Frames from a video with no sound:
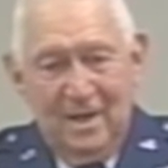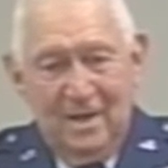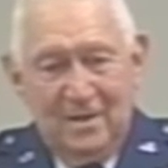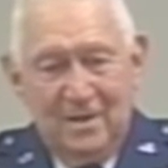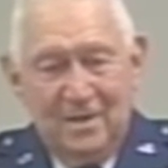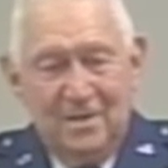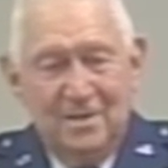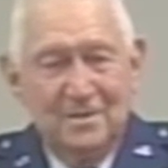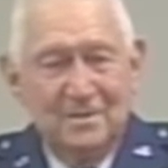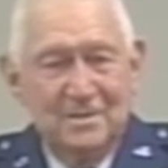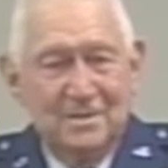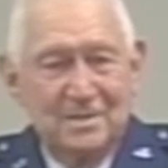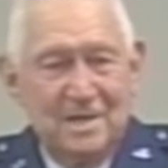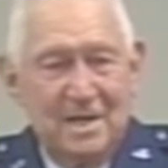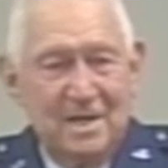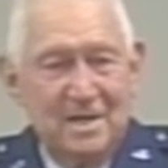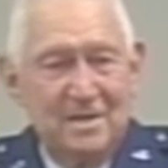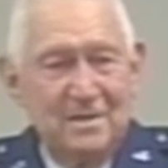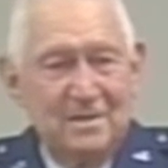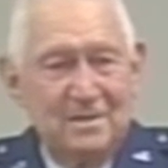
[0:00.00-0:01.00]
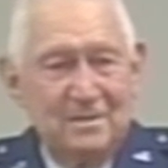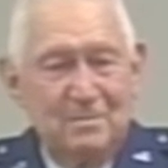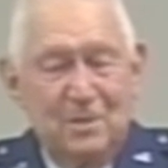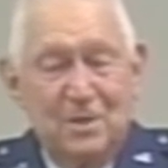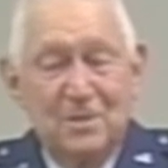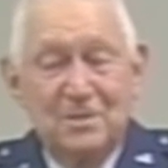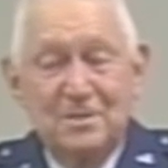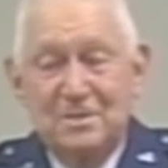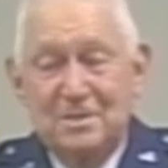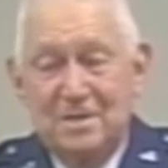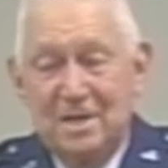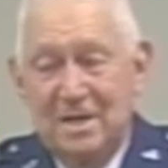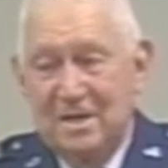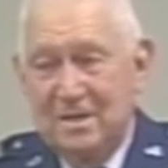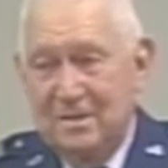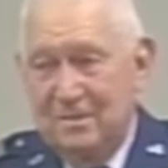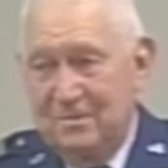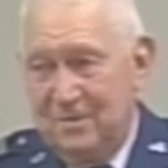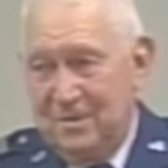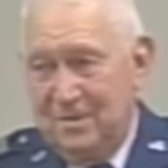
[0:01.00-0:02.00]
They took us down to, marched us down
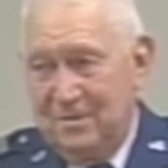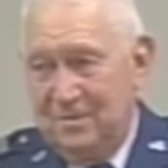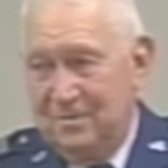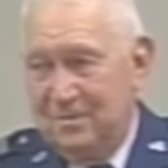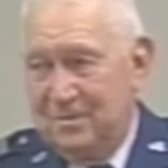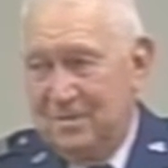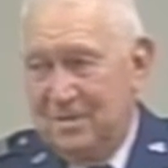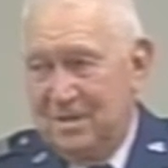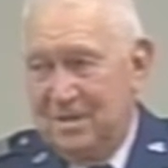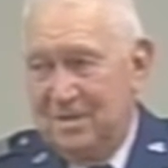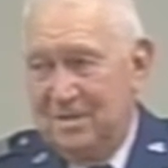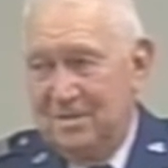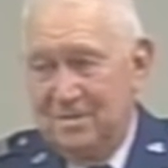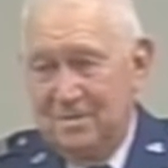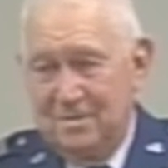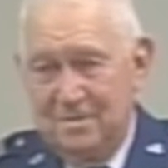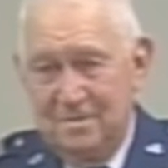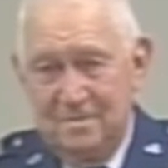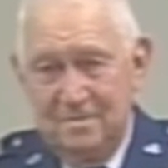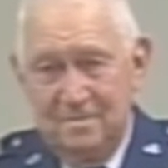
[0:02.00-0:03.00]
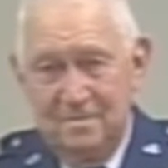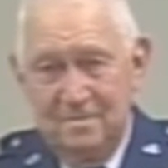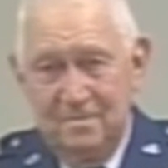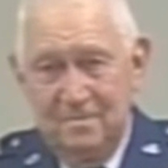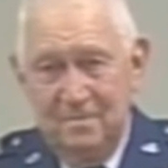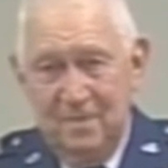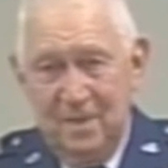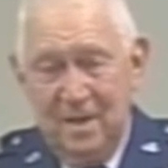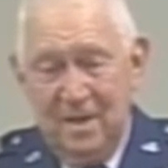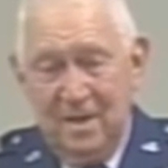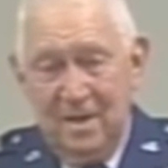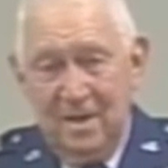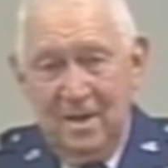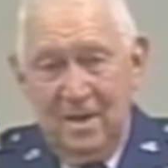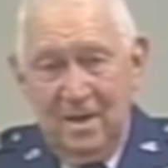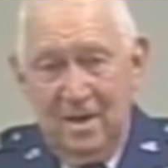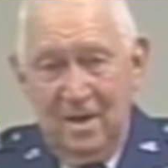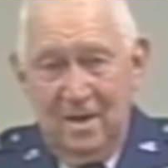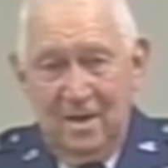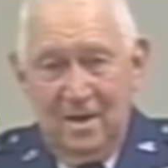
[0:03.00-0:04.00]
to a railroad station.
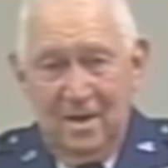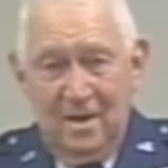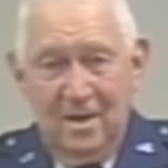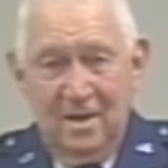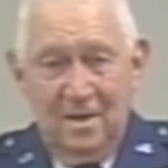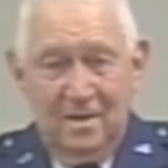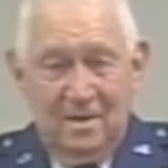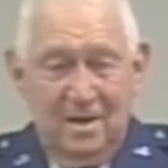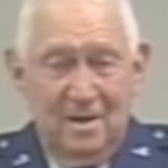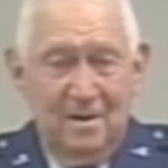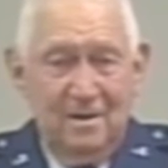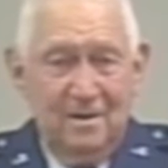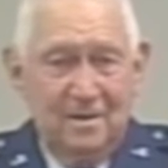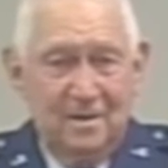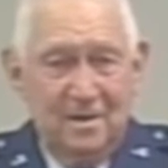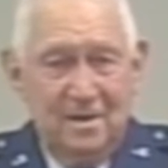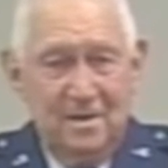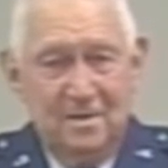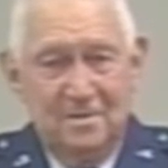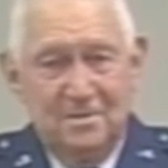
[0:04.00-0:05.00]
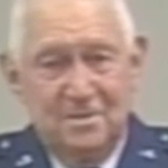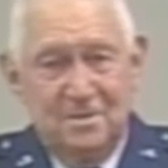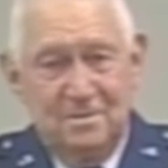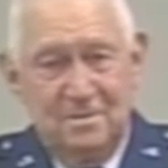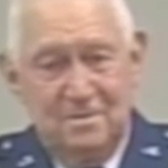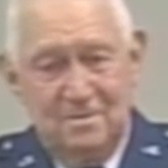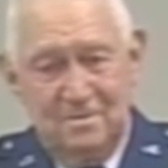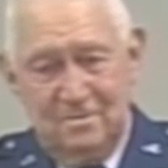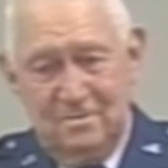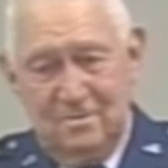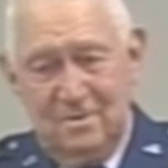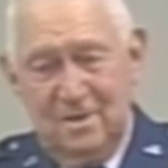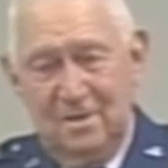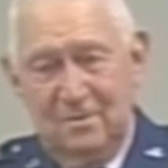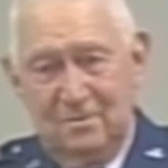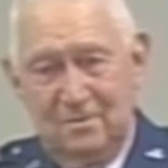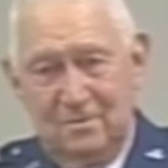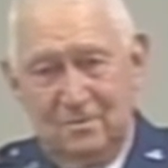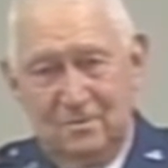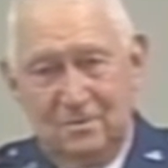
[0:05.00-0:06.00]
And they had narrow gauge
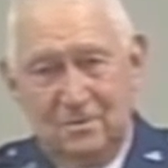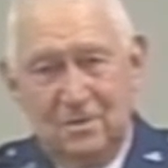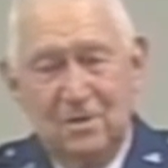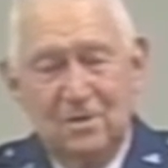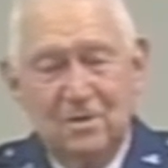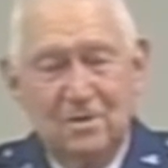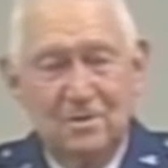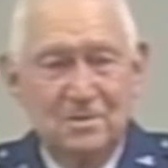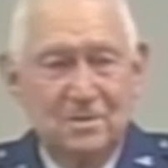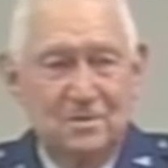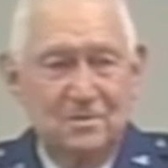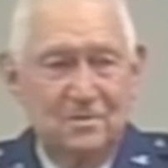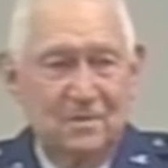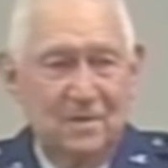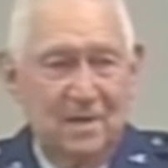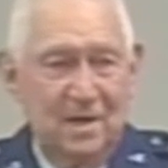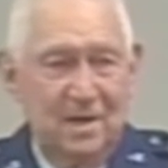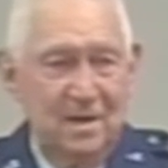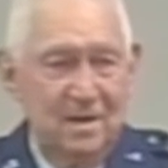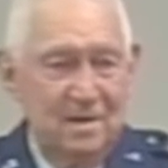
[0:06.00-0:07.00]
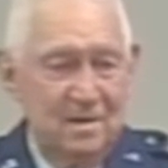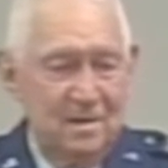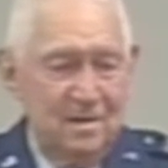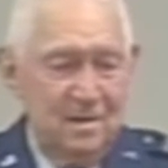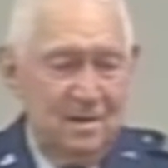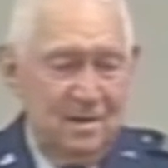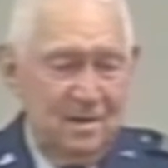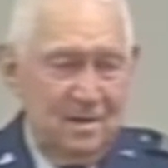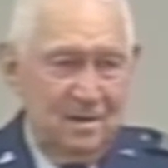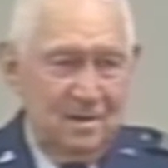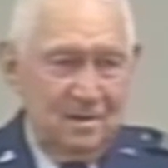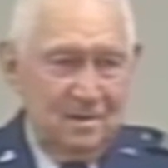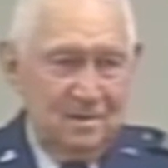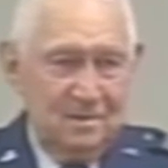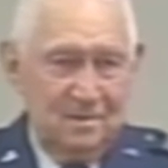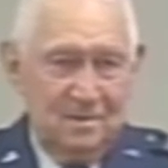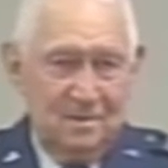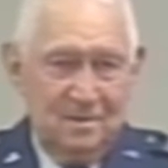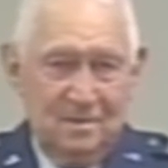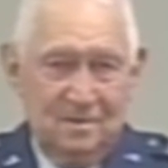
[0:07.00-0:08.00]
railroad cars over there,
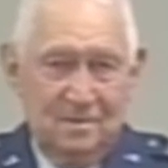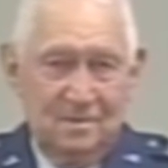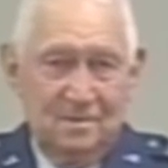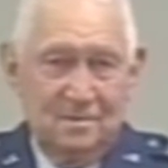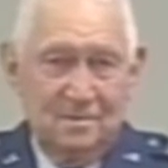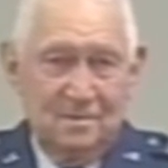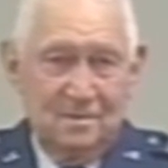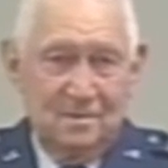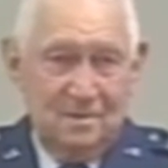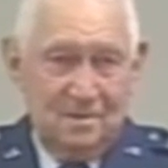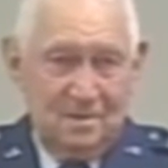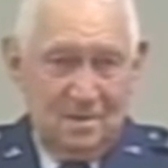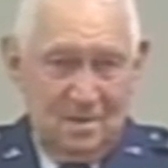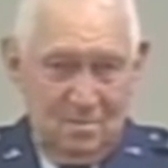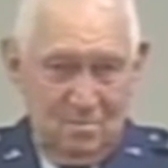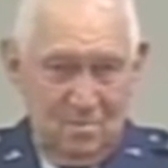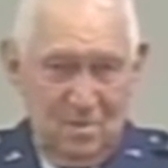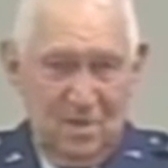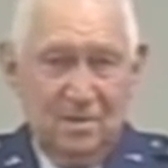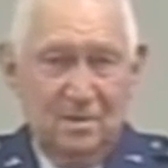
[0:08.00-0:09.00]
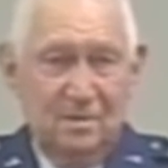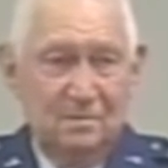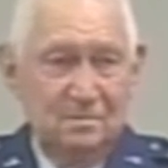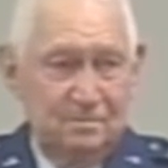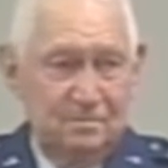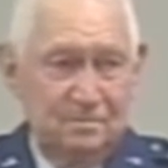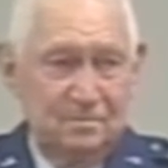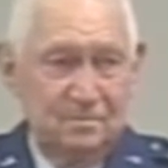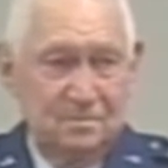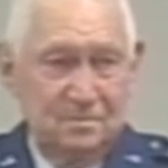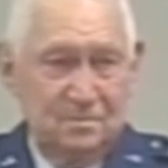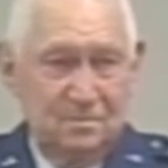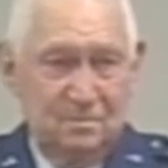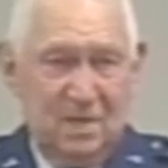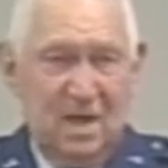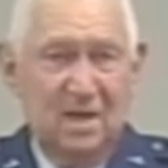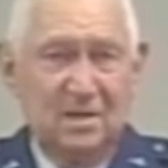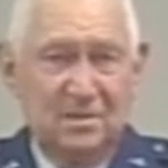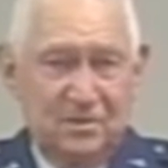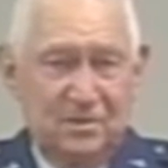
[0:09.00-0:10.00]
uh, they're metal
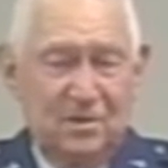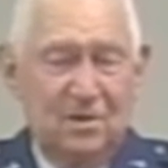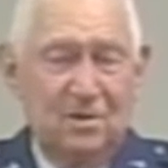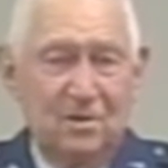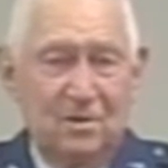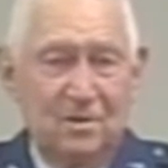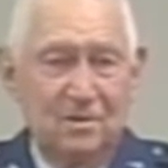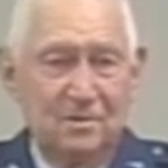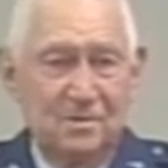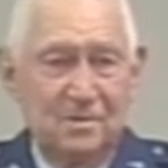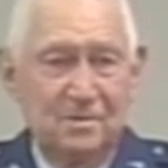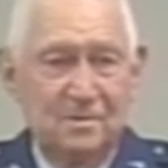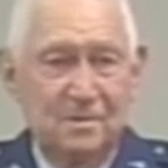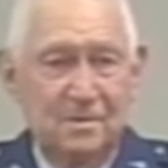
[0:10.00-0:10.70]
box cars.